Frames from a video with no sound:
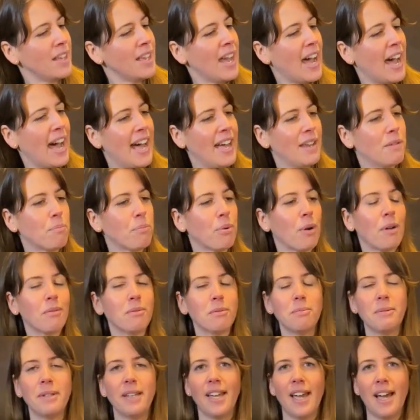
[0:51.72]
And
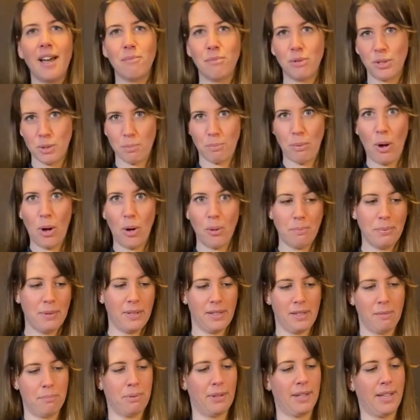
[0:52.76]
probably our most
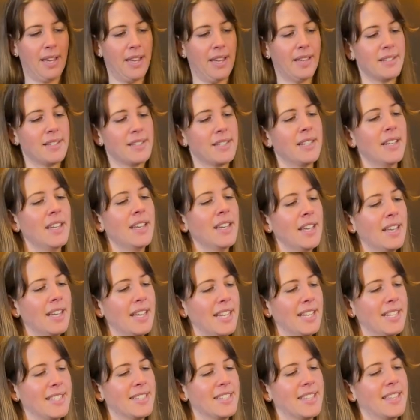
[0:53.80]
popular plant
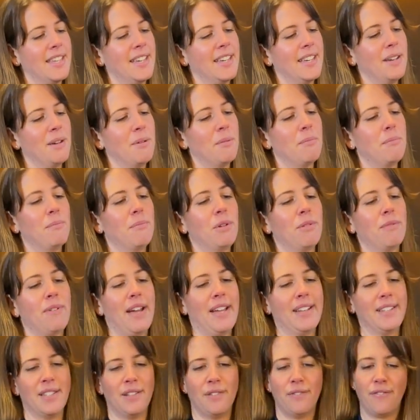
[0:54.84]
is the
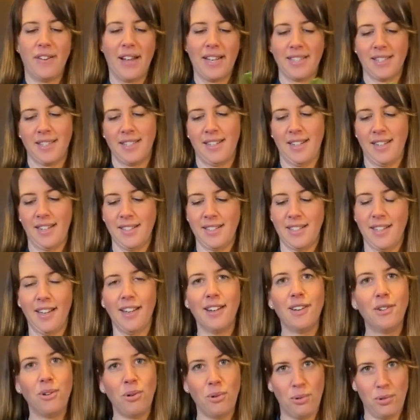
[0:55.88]
Maranta fascinator,
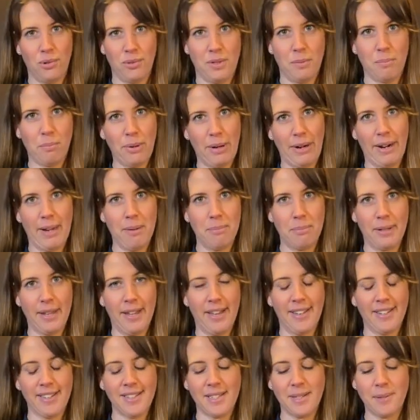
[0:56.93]
or the prayer
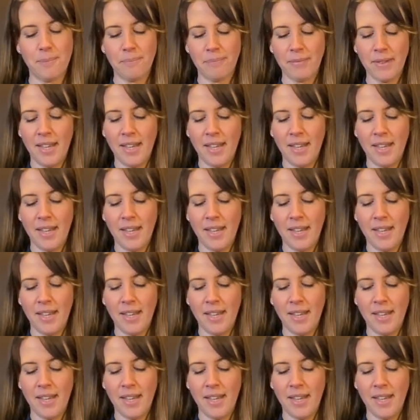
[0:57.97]
plant.